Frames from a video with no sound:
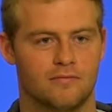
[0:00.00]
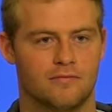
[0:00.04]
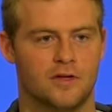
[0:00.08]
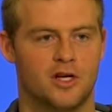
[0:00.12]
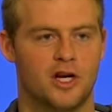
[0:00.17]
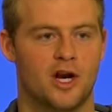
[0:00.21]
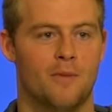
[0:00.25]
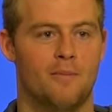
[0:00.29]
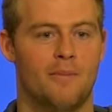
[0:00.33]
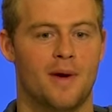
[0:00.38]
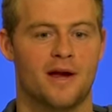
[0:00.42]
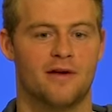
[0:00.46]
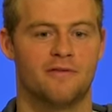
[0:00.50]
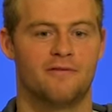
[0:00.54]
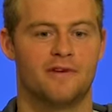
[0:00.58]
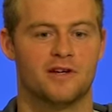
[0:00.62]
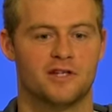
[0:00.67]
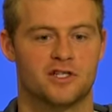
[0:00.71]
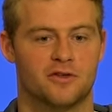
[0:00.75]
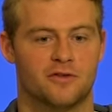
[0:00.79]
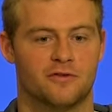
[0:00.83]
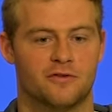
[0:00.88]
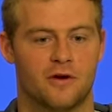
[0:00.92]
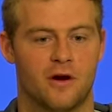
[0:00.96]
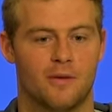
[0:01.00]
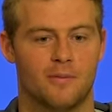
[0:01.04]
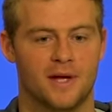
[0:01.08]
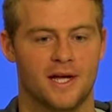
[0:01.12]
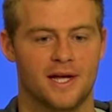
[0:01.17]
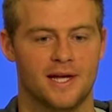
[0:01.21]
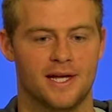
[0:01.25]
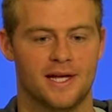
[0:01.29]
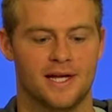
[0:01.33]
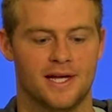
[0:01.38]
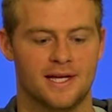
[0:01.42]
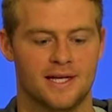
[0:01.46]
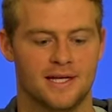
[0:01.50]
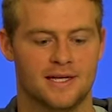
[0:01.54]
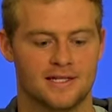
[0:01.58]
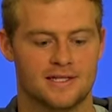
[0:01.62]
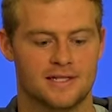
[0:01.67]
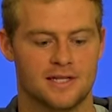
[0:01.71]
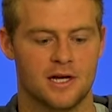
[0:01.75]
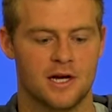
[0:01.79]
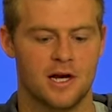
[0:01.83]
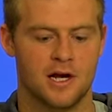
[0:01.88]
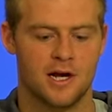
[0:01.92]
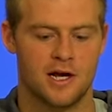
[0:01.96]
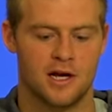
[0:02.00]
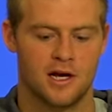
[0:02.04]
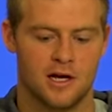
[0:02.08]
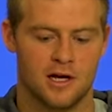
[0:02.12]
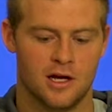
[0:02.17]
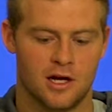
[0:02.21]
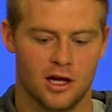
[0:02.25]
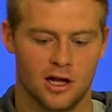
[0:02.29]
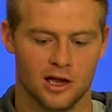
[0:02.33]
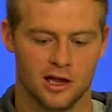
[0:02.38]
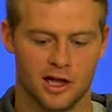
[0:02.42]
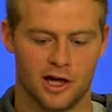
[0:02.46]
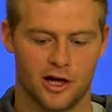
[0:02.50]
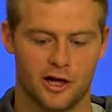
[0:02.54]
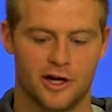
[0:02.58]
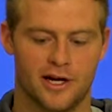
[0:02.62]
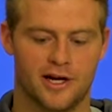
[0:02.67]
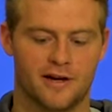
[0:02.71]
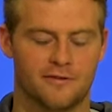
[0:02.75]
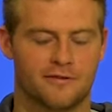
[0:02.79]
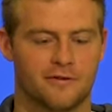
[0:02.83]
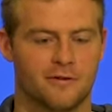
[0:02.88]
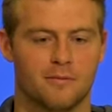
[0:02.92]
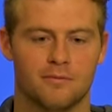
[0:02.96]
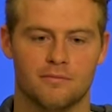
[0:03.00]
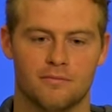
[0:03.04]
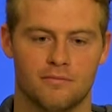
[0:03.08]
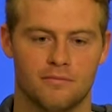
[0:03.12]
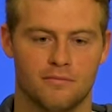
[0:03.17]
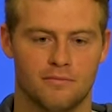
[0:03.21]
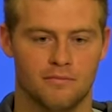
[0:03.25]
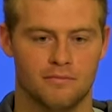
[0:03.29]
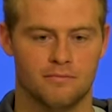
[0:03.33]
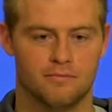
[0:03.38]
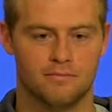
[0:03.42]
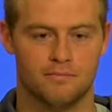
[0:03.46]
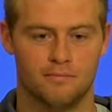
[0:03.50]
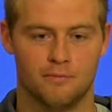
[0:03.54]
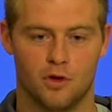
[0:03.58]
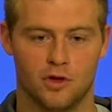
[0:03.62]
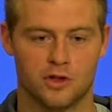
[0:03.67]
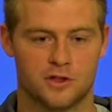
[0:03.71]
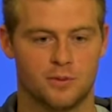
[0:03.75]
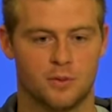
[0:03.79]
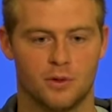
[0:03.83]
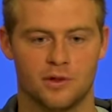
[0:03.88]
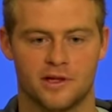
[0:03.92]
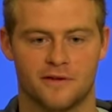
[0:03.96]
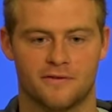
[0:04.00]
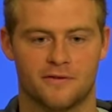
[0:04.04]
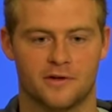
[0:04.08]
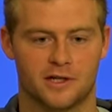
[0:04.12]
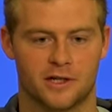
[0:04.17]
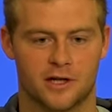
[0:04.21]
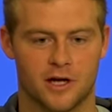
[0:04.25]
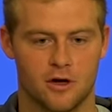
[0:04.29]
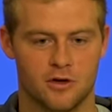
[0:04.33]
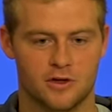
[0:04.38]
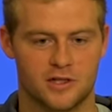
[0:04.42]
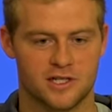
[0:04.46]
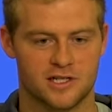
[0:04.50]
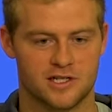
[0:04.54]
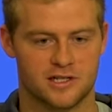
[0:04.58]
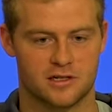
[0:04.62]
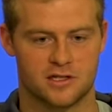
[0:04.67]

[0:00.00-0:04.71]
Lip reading: you know, beneficial from it is learning from multiple different coaches.